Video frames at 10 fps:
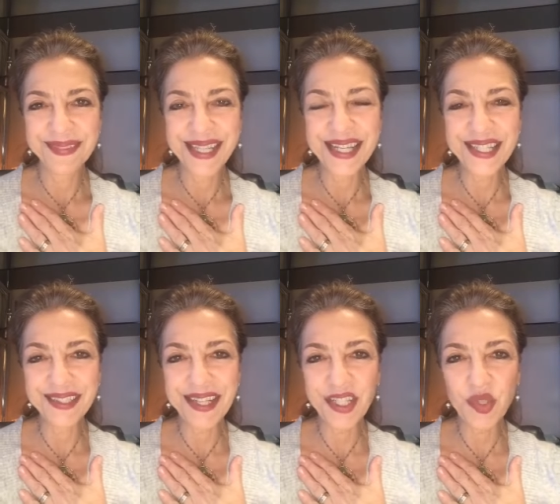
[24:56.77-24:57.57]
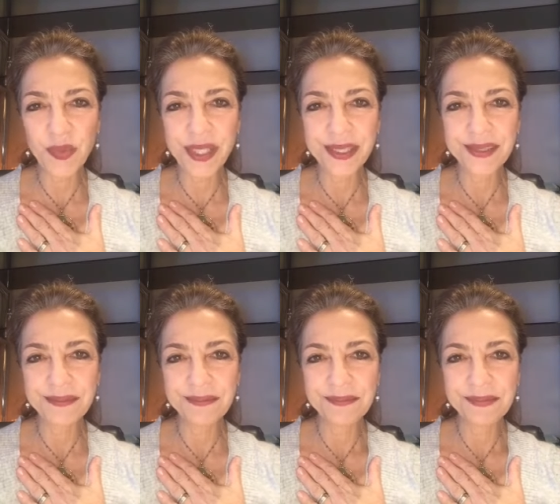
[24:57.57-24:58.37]
Until next week,
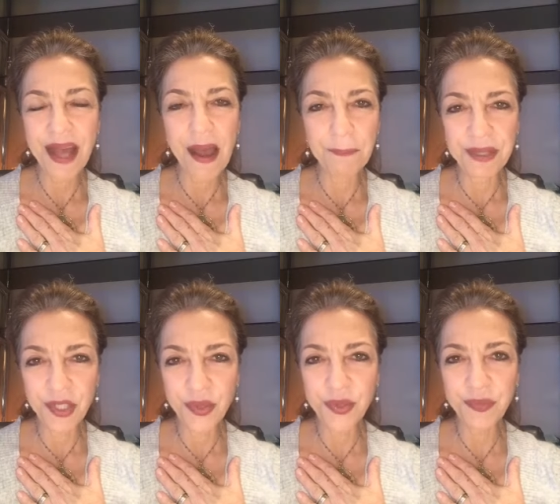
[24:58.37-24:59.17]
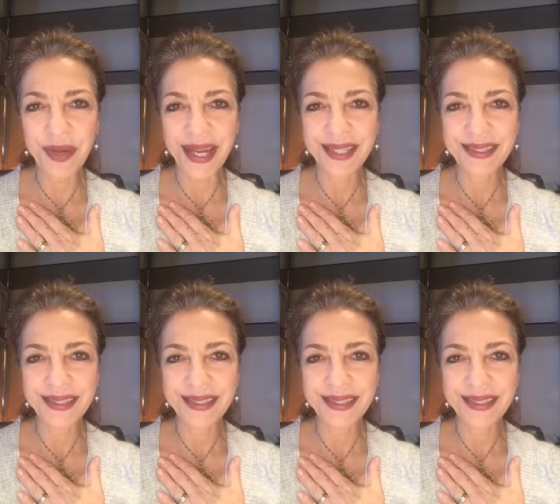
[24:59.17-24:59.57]
I bid you goodbye.